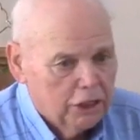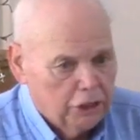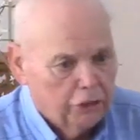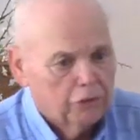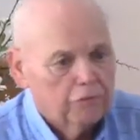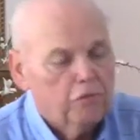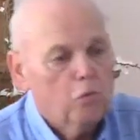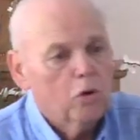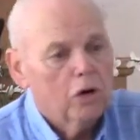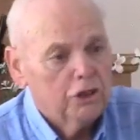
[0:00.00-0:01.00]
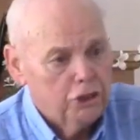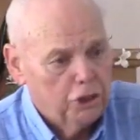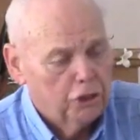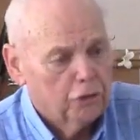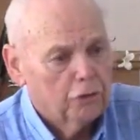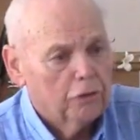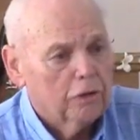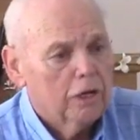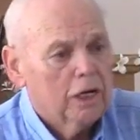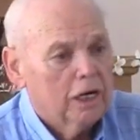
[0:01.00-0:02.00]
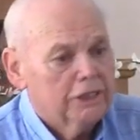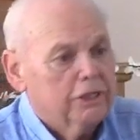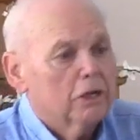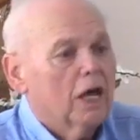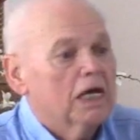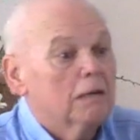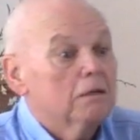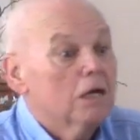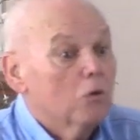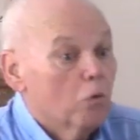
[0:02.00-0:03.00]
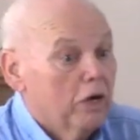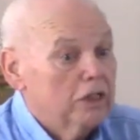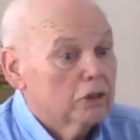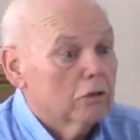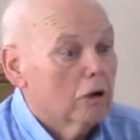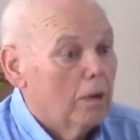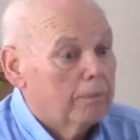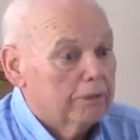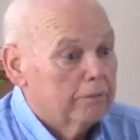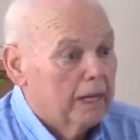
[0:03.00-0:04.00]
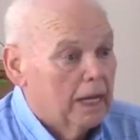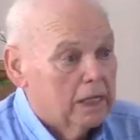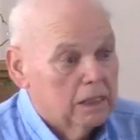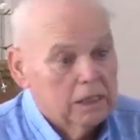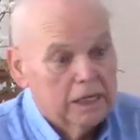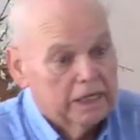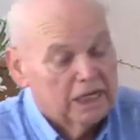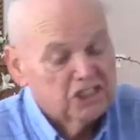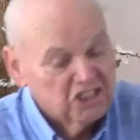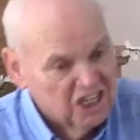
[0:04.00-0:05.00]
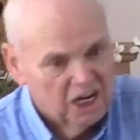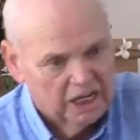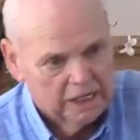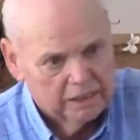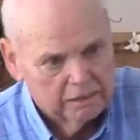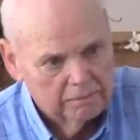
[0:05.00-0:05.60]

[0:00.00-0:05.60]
here for a year until I raise a crop of tobacco and I sell it.